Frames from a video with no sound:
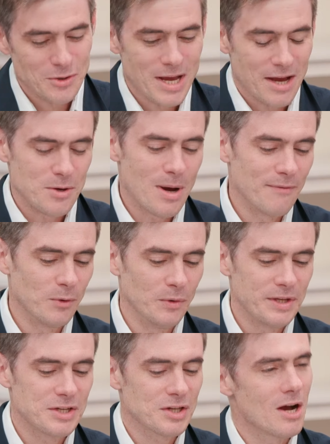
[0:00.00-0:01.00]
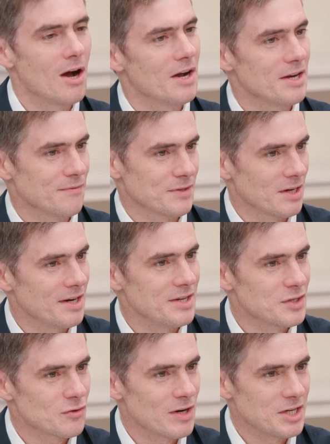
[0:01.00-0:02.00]
you have all these kind of
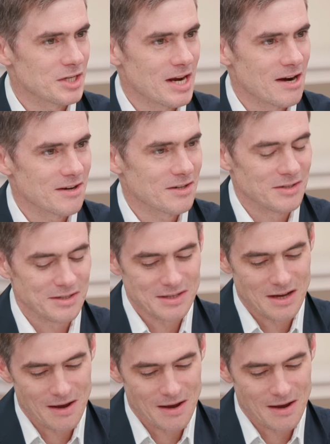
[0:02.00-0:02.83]
slightly strange characters.